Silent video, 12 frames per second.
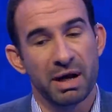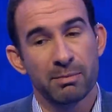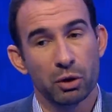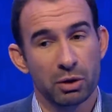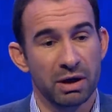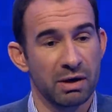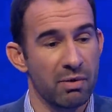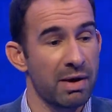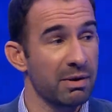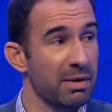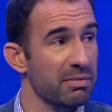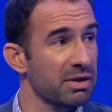but I'm looking
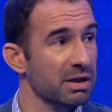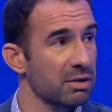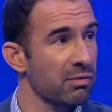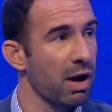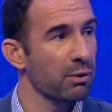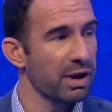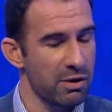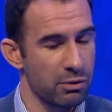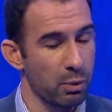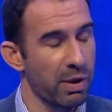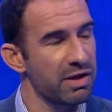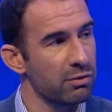around now and thinking, right, okay,
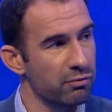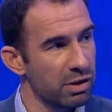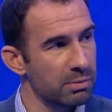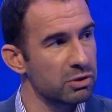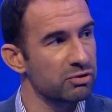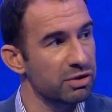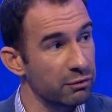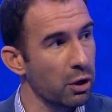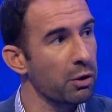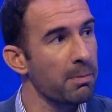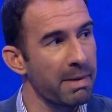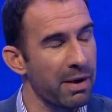the way that Real Madrid have
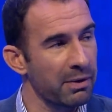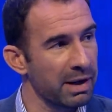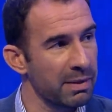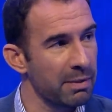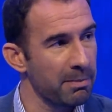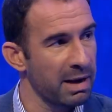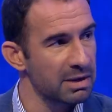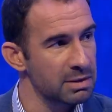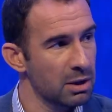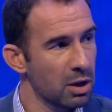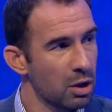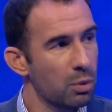gone about it in the
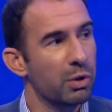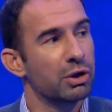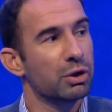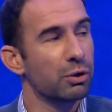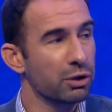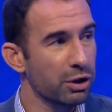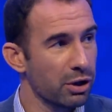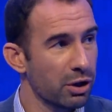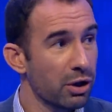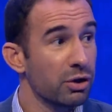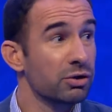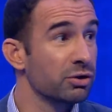past, when you look at
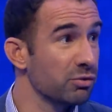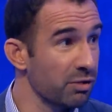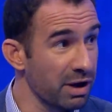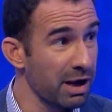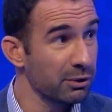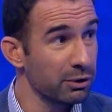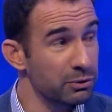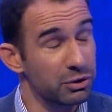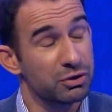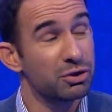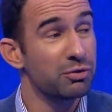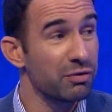your Ronaldos,
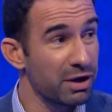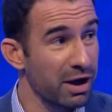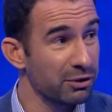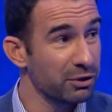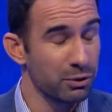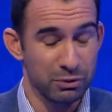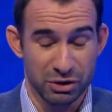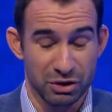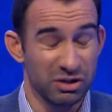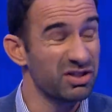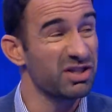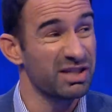your two Ronaldos, your,
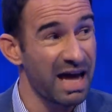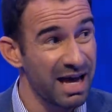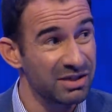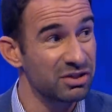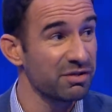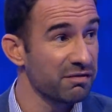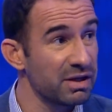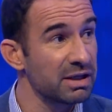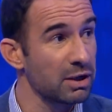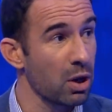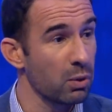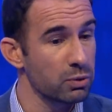your Zidane, your
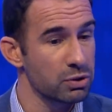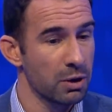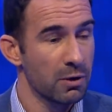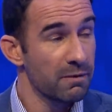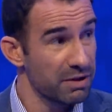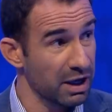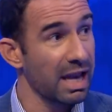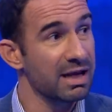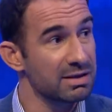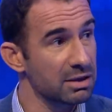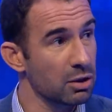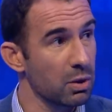Figos, the
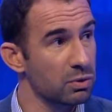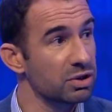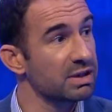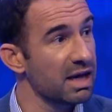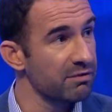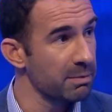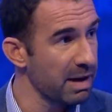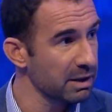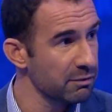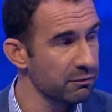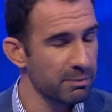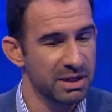Galacticos, your David
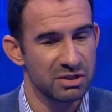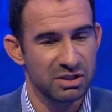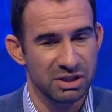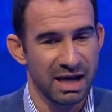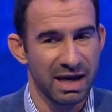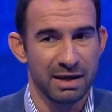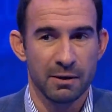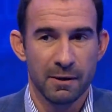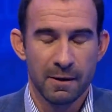Beckham from Manchester United,